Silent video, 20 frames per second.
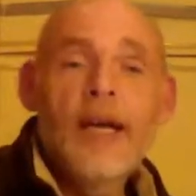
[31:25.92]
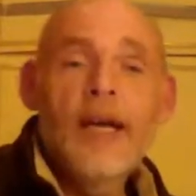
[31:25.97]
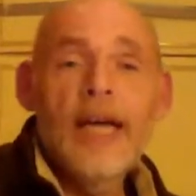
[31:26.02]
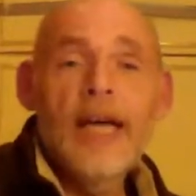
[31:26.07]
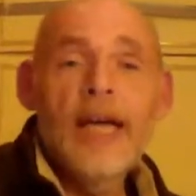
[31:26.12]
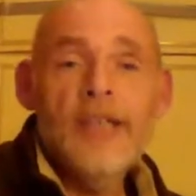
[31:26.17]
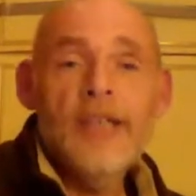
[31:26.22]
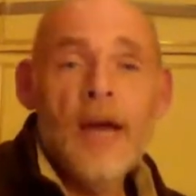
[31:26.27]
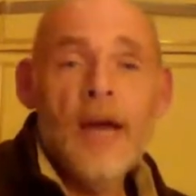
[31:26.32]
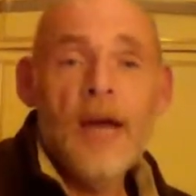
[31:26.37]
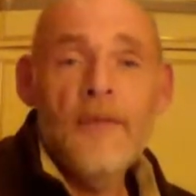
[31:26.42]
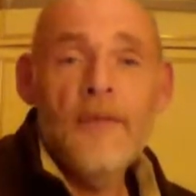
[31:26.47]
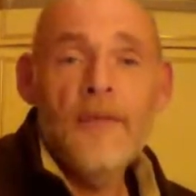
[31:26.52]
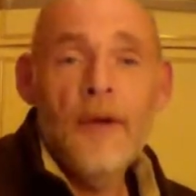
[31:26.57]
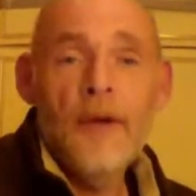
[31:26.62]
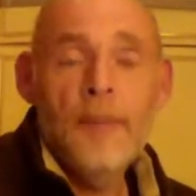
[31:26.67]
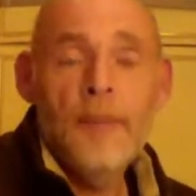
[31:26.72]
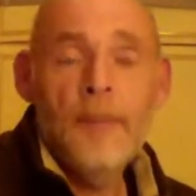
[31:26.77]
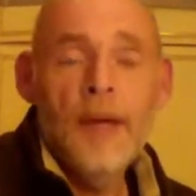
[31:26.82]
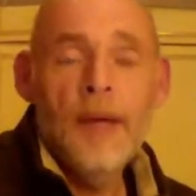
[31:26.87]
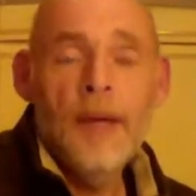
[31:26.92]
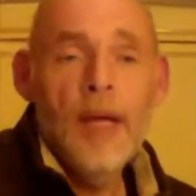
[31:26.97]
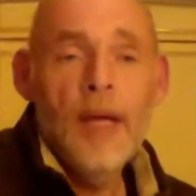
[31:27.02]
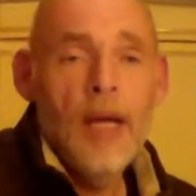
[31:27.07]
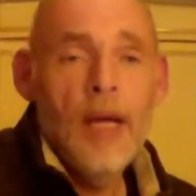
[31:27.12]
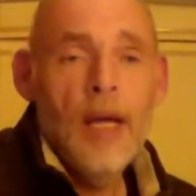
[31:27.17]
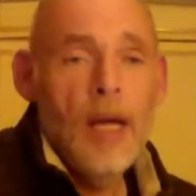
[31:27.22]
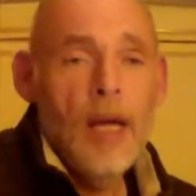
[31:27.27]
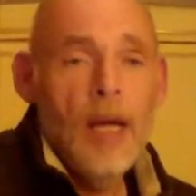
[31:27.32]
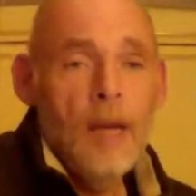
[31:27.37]
had to offer up.
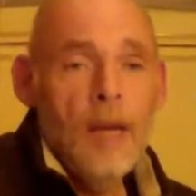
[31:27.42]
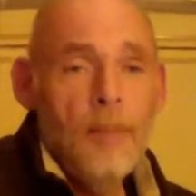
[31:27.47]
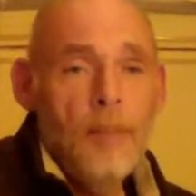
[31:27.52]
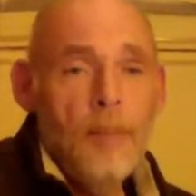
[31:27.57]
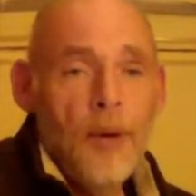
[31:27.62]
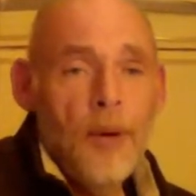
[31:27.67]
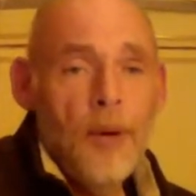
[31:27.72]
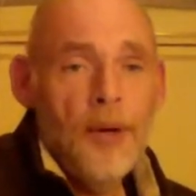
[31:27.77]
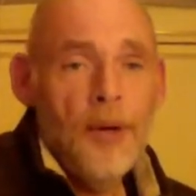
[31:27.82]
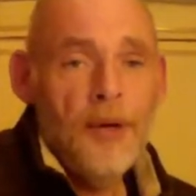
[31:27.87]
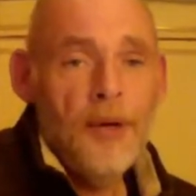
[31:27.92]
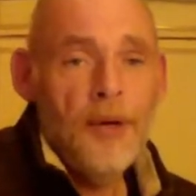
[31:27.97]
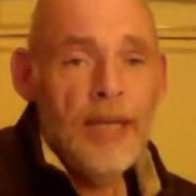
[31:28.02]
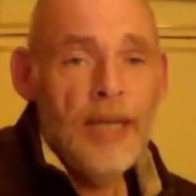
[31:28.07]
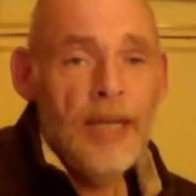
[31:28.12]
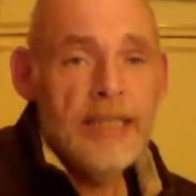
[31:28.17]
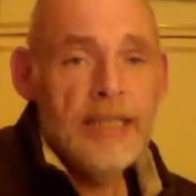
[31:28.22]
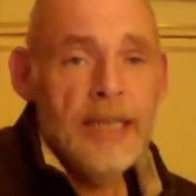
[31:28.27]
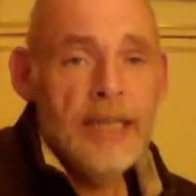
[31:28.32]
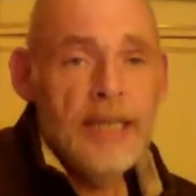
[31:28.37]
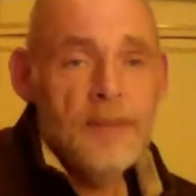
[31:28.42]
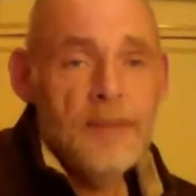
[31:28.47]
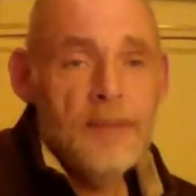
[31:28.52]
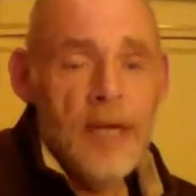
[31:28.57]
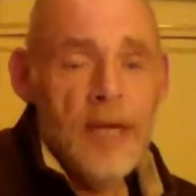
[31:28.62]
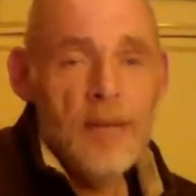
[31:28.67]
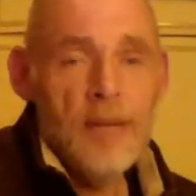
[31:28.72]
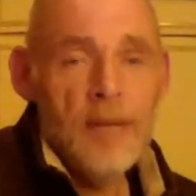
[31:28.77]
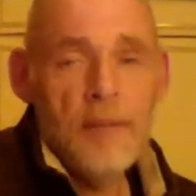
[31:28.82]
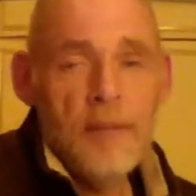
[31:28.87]
But at the same
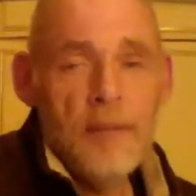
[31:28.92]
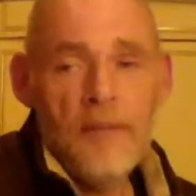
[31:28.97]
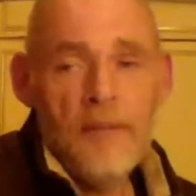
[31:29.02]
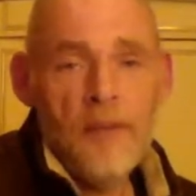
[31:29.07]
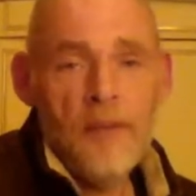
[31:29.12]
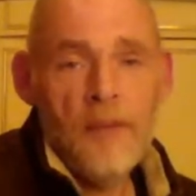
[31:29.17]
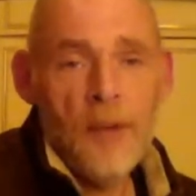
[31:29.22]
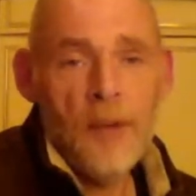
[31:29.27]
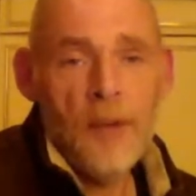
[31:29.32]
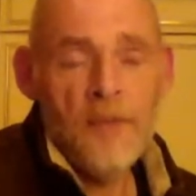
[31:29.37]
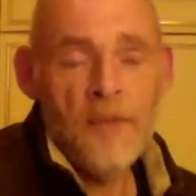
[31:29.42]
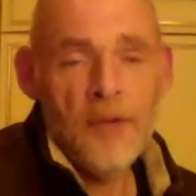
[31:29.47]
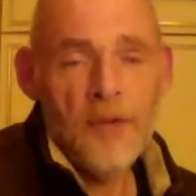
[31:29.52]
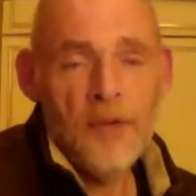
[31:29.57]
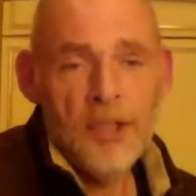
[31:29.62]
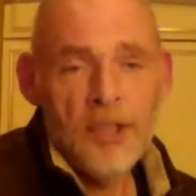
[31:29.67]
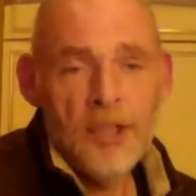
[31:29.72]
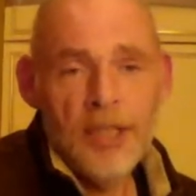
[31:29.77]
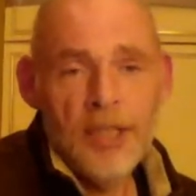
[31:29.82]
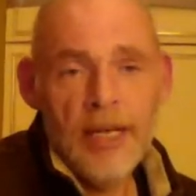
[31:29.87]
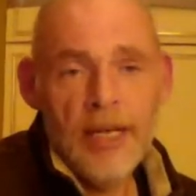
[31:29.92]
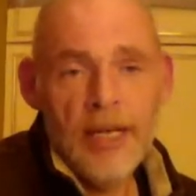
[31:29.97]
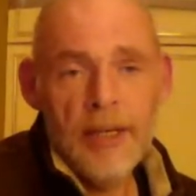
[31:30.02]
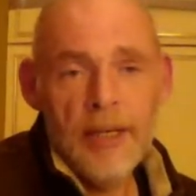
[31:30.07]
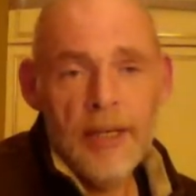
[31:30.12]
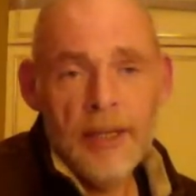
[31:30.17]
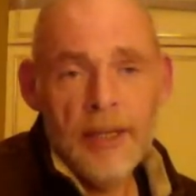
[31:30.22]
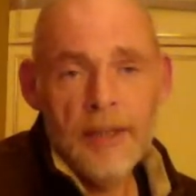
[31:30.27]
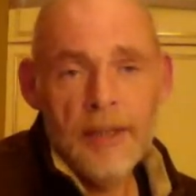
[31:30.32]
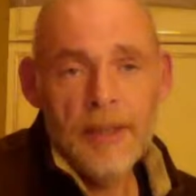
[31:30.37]
time, I prefer my own version,
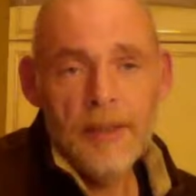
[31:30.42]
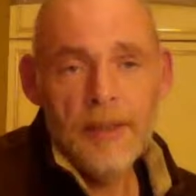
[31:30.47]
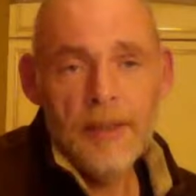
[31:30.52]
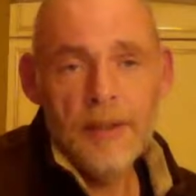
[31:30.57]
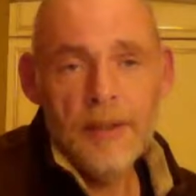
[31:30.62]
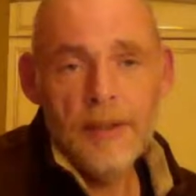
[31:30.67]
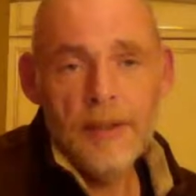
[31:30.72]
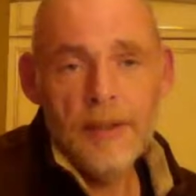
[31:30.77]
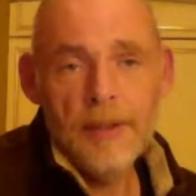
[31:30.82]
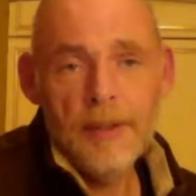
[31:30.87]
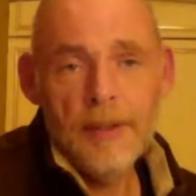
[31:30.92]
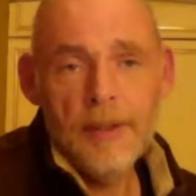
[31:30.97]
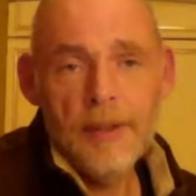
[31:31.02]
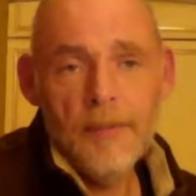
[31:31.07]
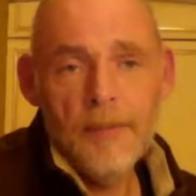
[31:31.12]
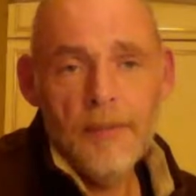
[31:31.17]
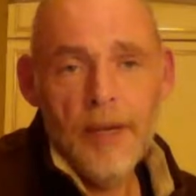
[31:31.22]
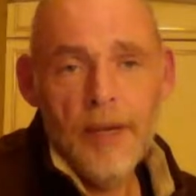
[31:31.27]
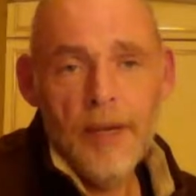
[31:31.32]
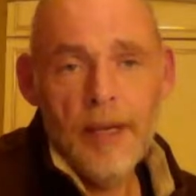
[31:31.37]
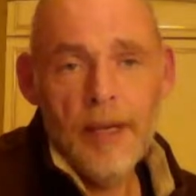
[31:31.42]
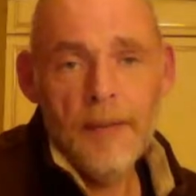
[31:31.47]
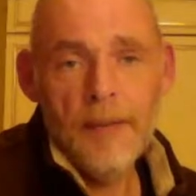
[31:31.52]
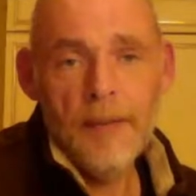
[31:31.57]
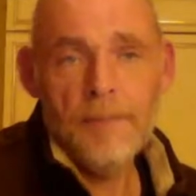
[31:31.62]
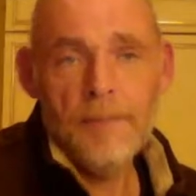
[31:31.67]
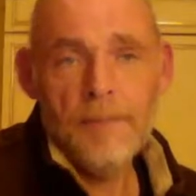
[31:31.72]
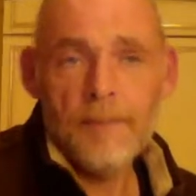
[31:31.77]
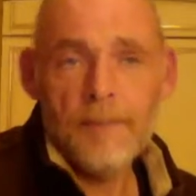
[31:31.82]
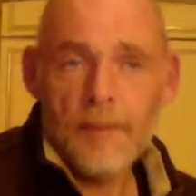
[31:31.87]
and well,
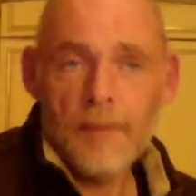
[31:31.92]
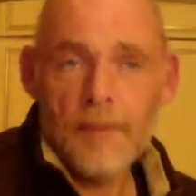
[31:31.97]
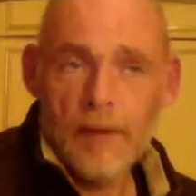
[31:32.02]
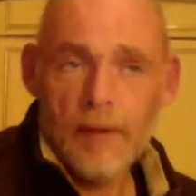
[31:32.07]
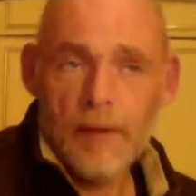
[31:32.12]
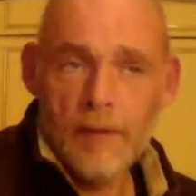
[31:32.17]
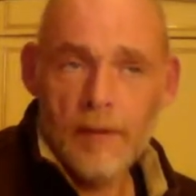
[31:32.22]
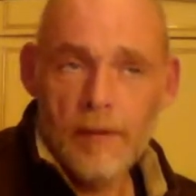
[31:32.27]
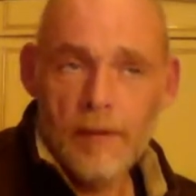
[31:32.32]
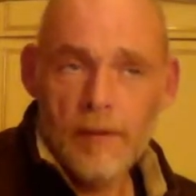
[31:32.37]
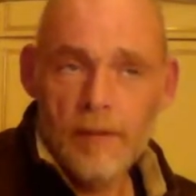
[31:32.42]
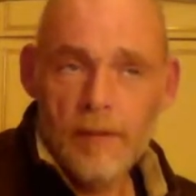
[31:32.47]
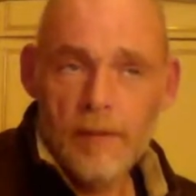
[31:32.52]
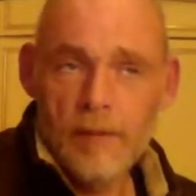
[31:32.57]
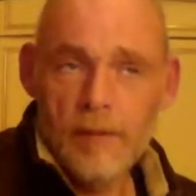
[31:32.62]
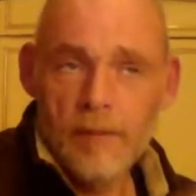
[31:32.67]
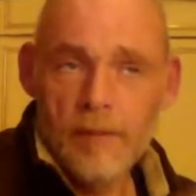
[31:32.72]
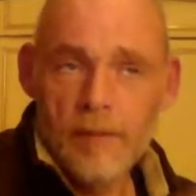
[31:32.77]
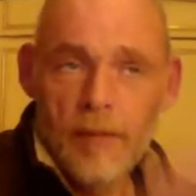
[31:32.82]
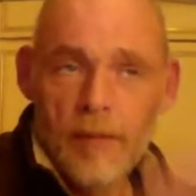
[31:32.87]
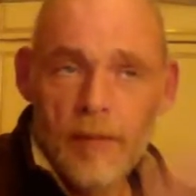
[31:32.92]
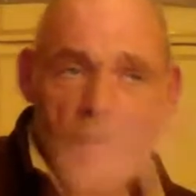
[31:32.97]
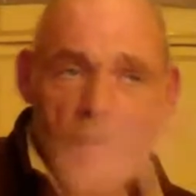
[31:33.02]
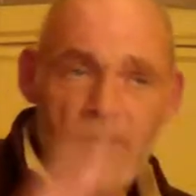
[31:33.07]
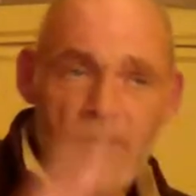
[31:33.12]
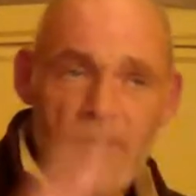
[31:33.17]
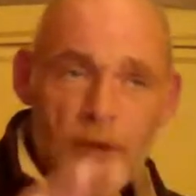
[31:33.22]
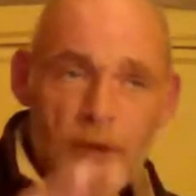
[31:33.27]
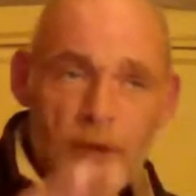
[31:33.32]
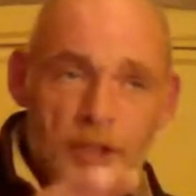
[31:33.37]
my
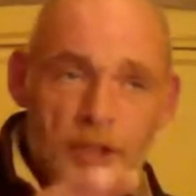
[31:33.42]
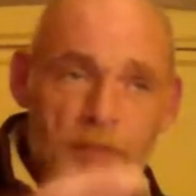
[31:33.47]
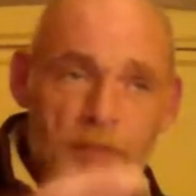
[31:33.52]
version